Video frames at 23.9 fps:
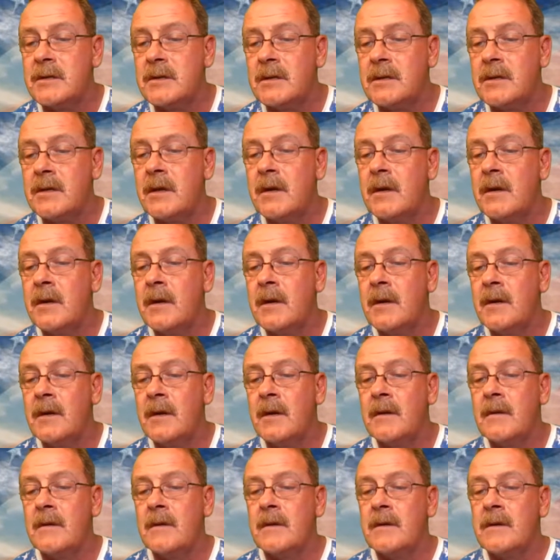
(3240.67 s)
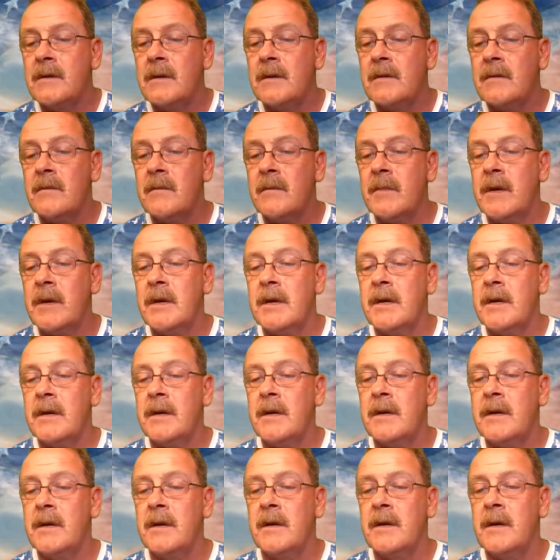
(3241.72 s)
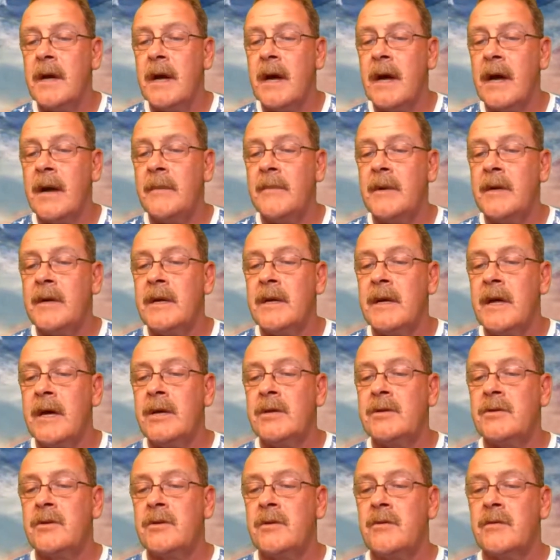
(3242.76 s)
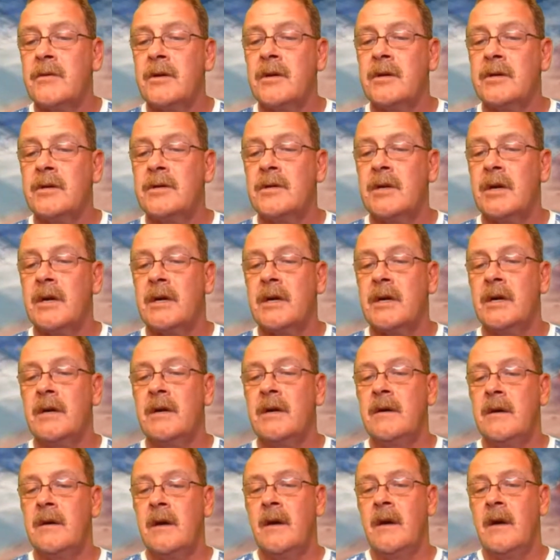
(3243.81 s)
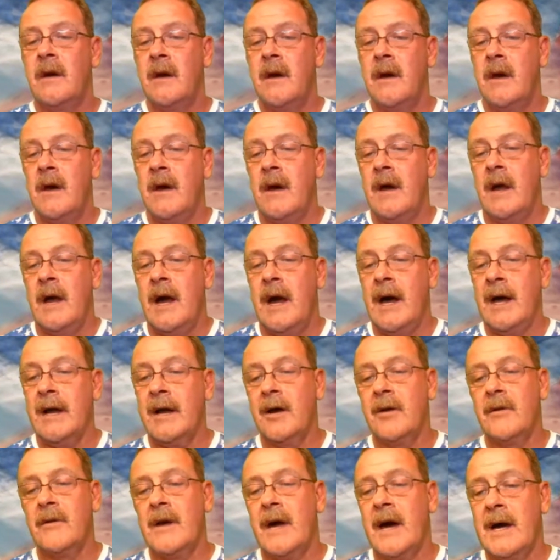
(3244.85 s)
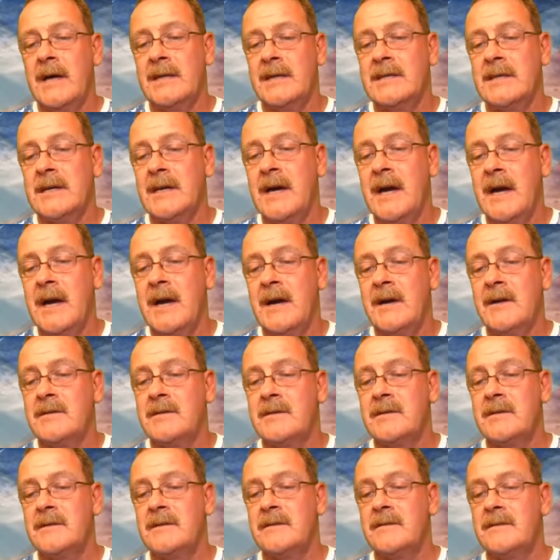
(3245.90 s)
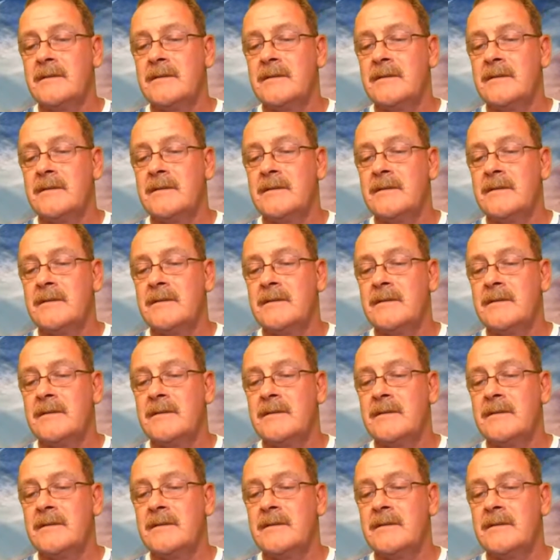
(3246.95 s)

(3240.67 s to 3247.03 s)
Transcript: it. Me, I'm in Eastern Kentucky. I know, guys and gals.